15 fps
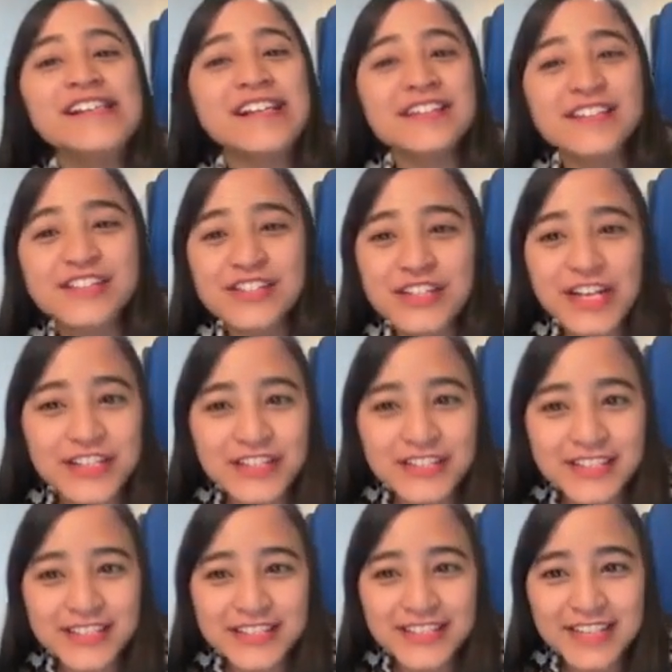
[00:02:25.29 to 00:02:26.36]
and stretches
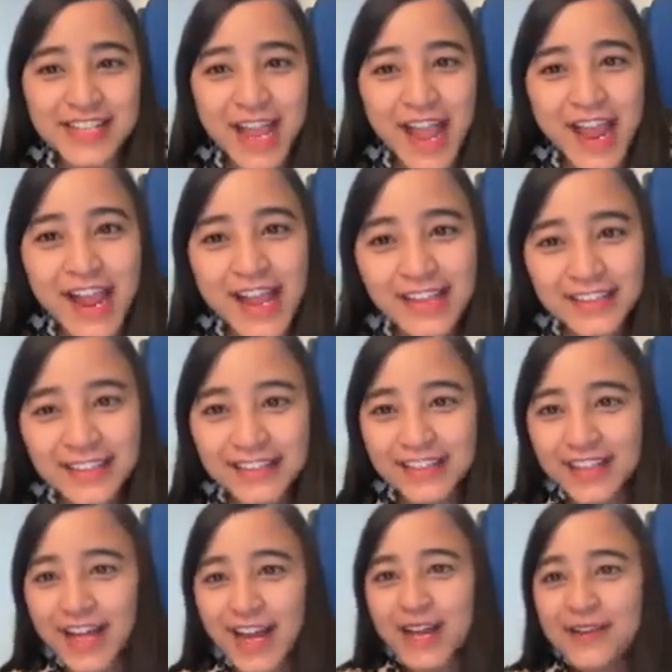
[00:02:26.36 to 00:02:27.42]
his tail and
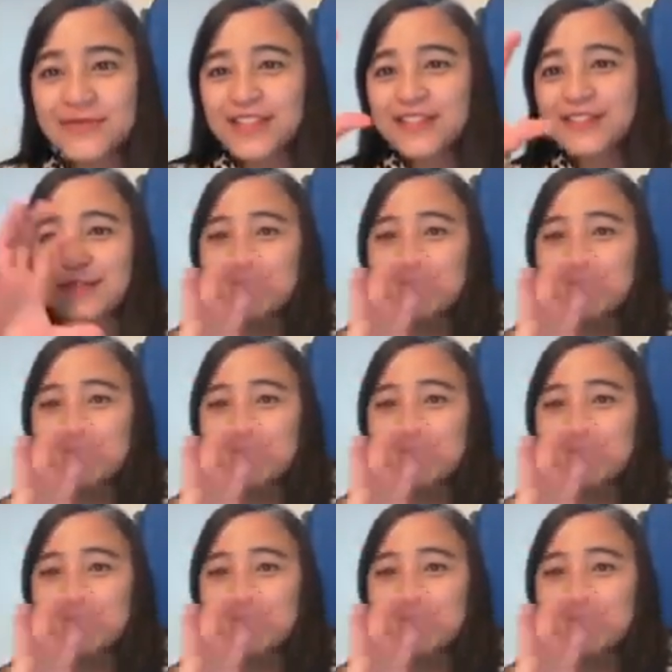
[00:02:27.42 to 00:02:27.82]
climbs into